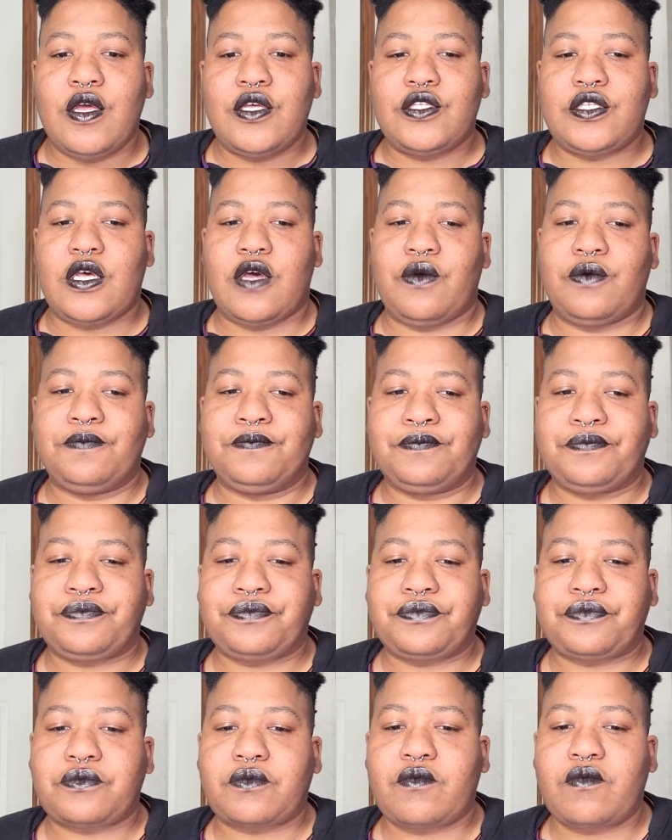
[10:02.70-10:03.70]
So
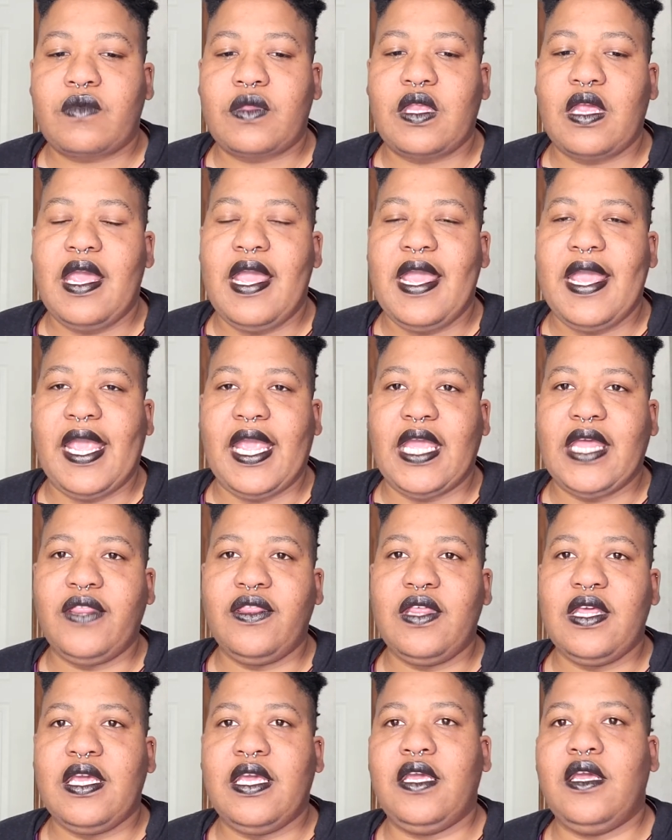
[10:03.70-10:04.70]
in
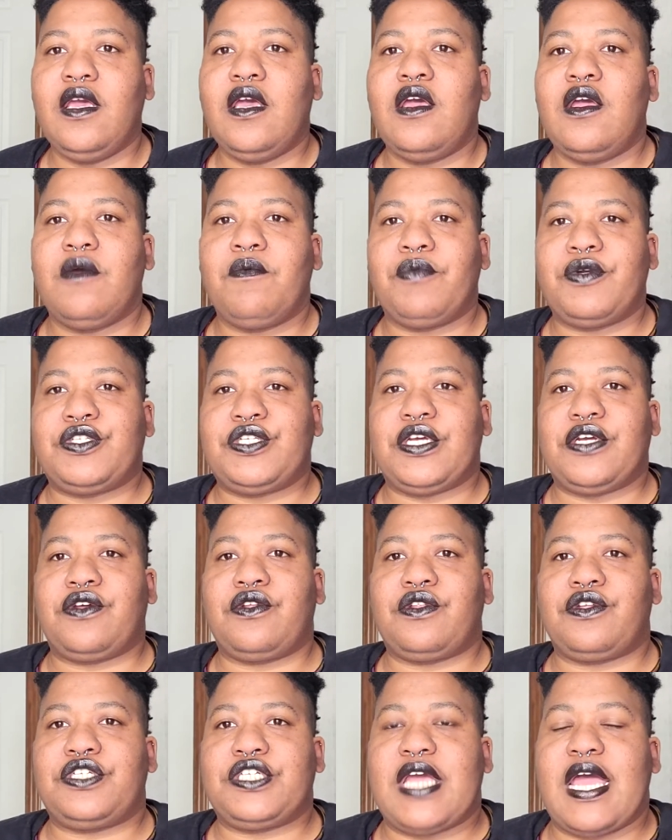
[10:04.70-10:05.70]
the
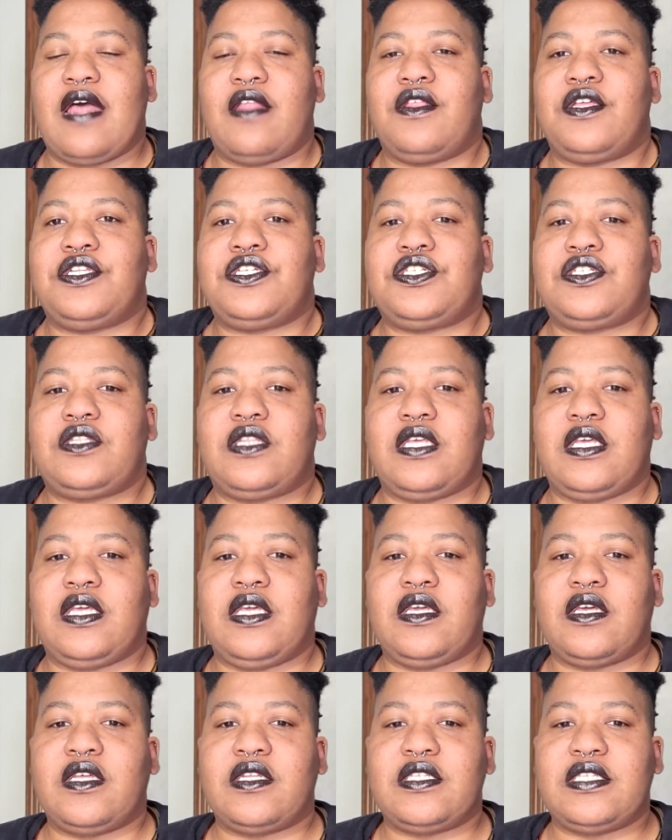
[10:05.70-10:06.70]
particular challenge,
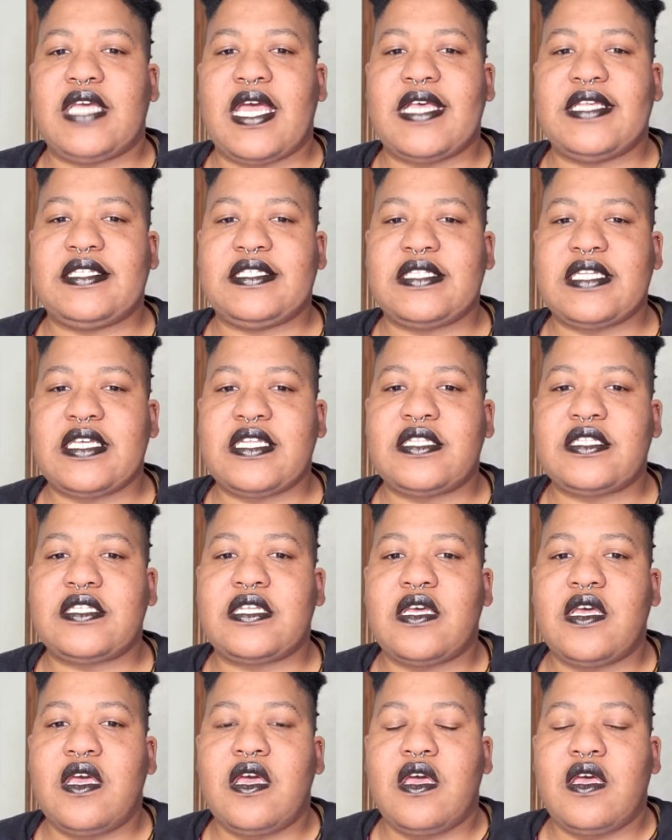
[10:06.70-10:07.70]
the
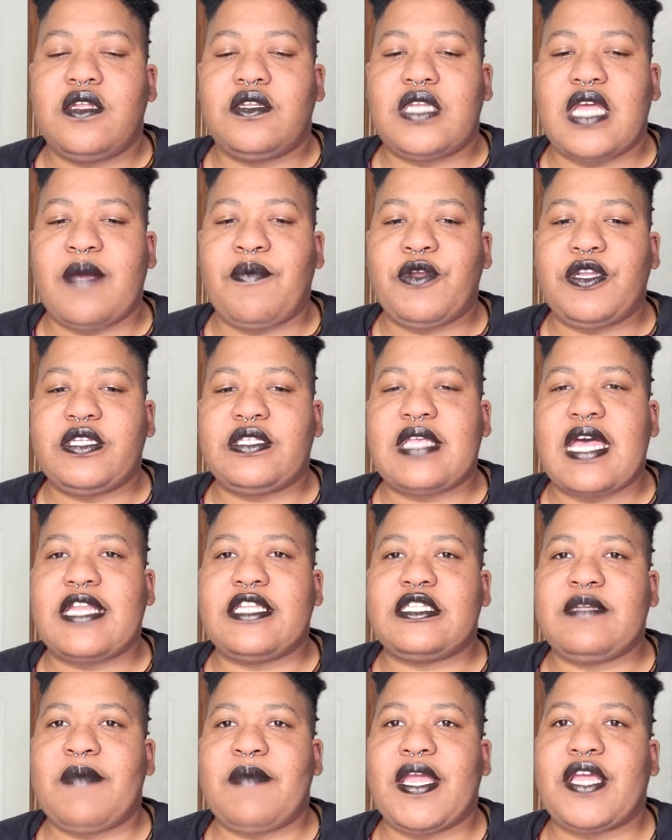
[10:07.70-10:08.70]
contestants, Deborah
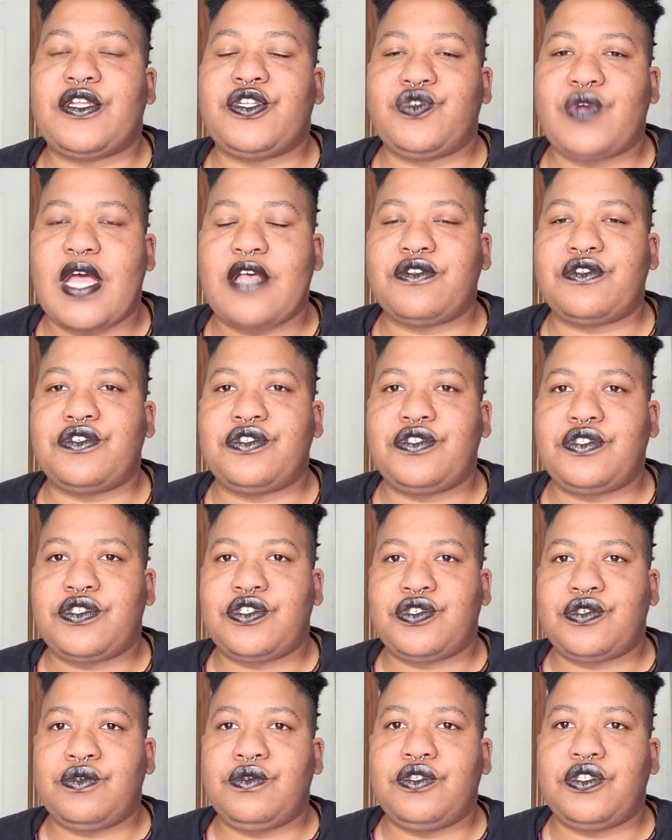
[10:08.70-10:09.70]
decided to make a trouser
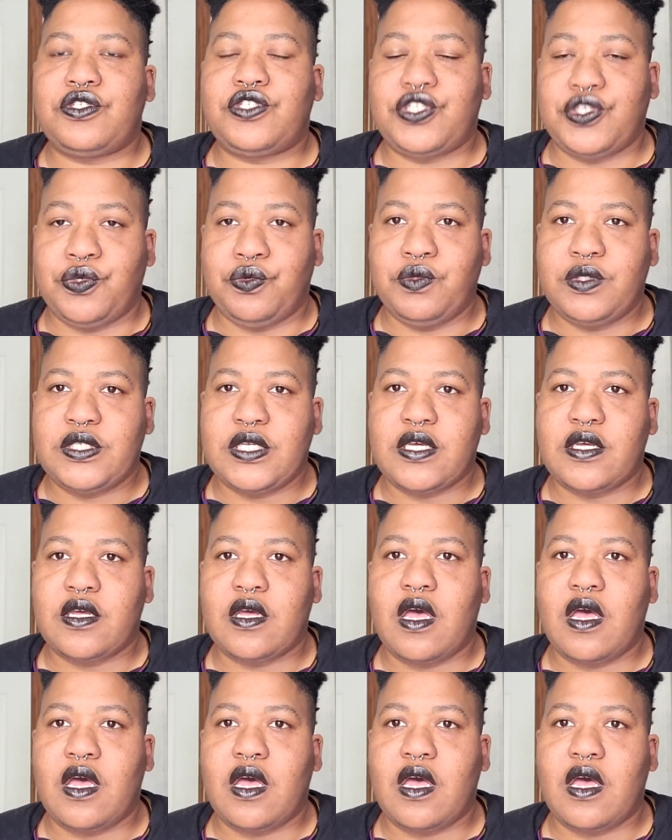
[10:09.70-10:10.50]
suit